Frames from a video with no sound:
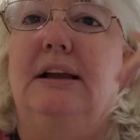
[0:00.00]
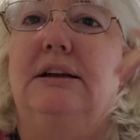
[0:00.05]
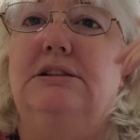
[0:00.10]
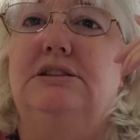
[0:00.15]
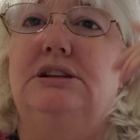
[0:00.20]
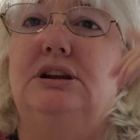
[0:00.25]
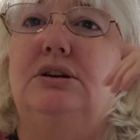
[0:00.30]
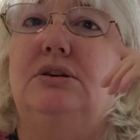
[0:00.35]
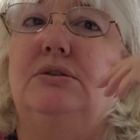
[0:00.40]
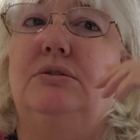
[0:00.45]

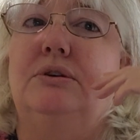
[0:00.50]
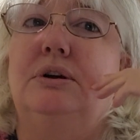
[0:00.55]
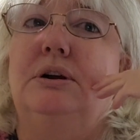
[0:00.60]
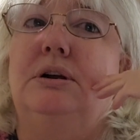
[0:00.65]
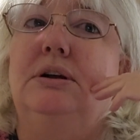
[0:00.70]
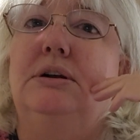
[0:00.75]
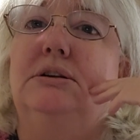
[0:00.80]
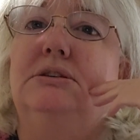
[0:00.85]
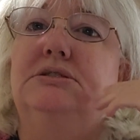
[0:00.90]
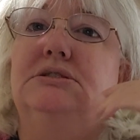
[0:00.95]
So
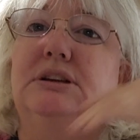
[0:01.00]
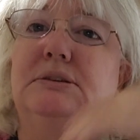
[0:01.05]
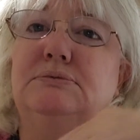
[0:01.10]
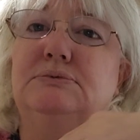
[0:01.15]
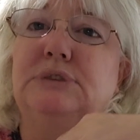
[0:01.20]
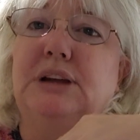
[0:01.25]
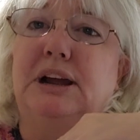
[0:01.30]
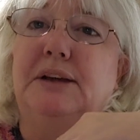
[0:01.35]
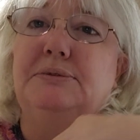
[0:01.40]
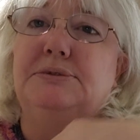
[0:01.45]

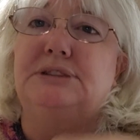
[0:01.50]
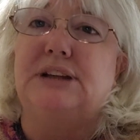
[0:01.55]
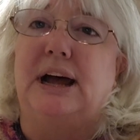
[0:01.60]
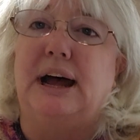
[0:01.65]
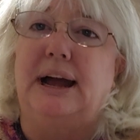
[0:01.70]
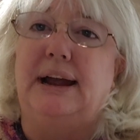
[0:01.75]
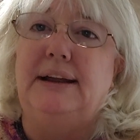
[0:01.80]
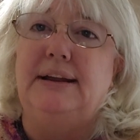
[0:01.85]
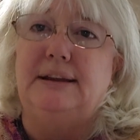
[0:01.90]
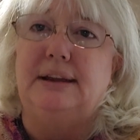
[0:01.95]
sometimes
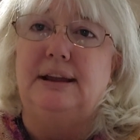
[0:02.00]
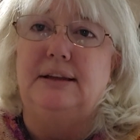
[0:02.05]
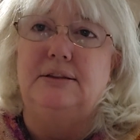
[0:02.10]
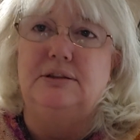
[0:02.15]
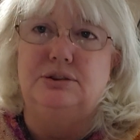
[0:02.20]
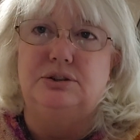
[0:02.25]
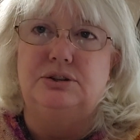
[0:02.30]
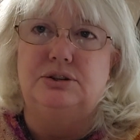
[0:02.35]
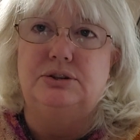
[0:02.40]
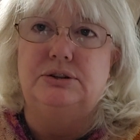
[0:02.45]
I
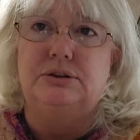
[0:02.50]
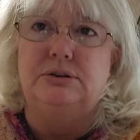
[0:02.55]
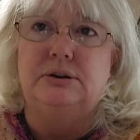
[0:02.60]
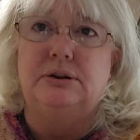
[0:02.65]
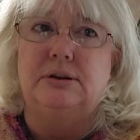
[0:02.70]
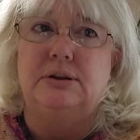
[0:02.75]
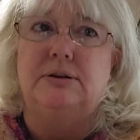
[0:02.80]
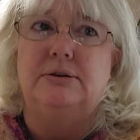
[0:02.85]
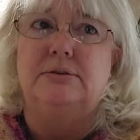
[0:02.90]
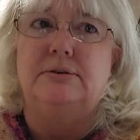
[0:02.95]
can
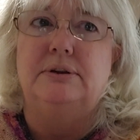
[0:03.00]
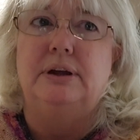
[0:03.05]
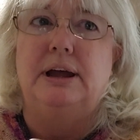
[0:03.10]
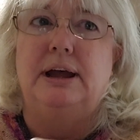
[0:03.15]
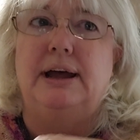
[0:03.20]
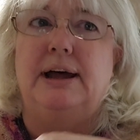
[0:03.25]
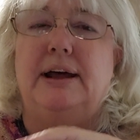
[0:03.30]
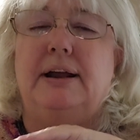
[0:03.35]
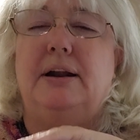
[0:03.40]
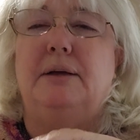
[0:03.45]
look
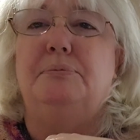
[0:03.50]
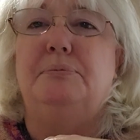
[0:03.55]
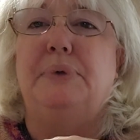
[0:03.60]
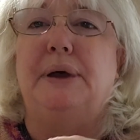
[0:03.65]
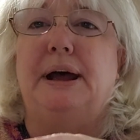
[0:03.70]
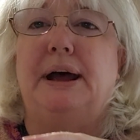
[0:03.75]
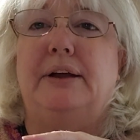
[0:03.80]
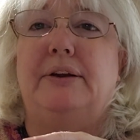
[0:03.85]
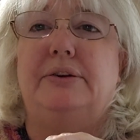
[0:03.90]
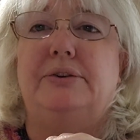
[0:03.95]
at a
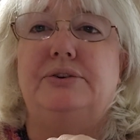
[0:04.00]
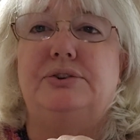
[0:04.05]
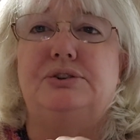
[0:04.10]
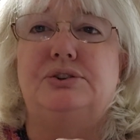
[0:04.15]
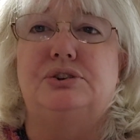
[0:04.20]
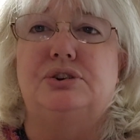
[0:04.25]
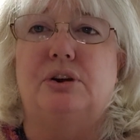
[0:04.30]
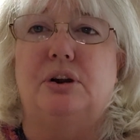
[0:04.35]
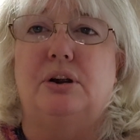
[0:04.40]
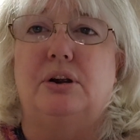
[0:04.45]
patterns
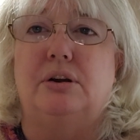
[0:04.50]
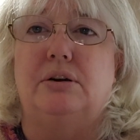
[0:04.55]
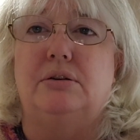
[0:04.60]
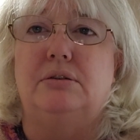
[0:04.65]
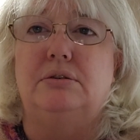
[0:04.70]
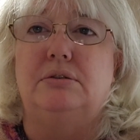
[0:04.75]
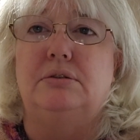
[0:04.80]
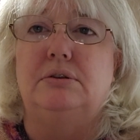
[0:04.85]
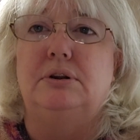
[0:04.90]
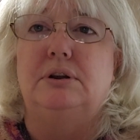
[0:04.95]

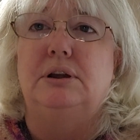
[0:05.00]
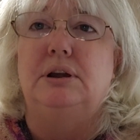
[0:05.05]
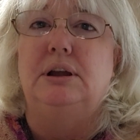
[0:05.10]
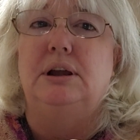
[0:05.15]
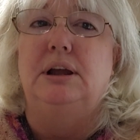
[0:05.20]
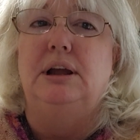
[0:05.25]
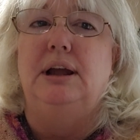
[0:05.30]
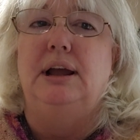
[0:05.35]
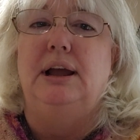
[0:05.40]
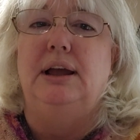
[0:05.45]
chart
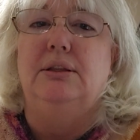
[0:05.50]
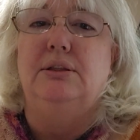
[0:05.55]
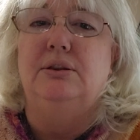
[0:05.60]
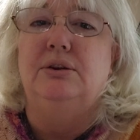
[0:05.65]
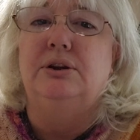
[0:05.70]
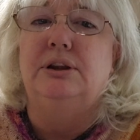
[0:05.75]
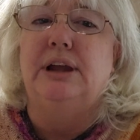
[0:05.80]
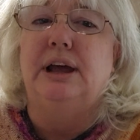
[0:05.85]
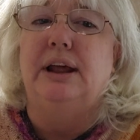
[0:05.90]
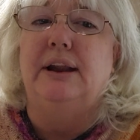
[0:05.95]
and
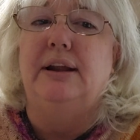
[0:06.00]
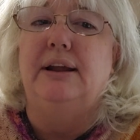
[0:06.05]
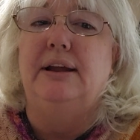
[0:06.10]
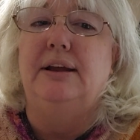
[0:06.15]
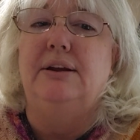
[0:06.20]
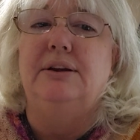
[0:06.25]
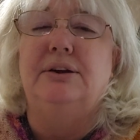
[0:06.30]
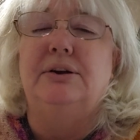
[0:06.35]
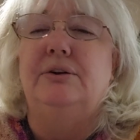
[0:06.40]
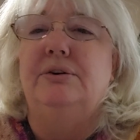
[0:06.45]
look at it
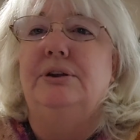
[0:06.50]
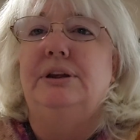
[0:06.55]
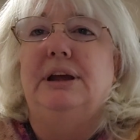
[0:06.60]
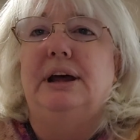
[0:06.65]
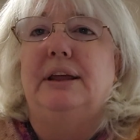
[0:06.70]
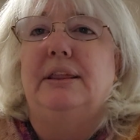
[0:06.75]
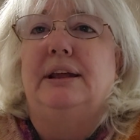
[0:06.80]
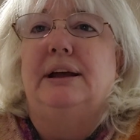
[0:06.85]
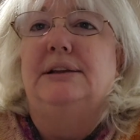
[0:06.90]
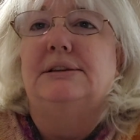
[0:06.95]
and go,
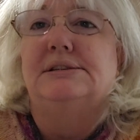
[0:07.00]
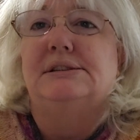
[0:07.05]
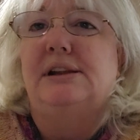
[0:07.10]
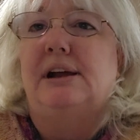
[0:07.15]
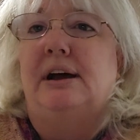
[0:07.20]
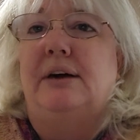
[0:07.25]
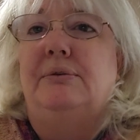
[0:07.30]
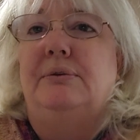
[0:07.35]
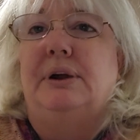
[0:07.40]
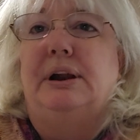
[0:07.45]
yeah, that's
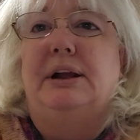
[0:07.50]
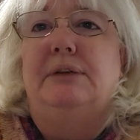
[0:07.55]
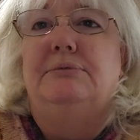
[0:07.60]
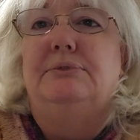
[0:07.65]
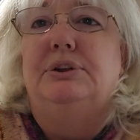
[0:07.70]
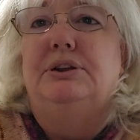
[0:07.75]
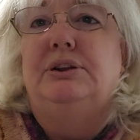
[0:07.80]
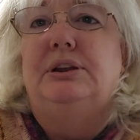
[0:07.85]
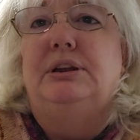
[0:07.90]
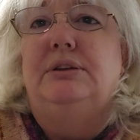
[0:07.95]
not what I'm
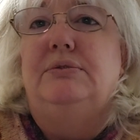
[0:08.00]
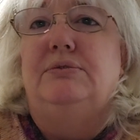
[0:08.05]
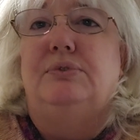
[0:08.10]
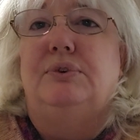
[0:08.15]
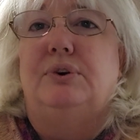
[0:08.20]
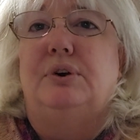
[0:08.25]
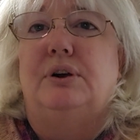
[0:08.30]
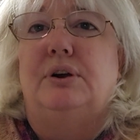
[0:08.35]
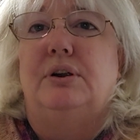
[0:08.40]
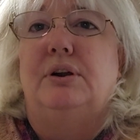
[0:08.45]
looking
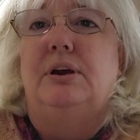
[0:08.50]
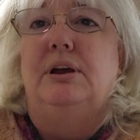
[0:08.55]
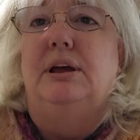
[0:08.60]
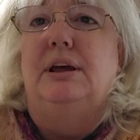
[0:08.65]
for.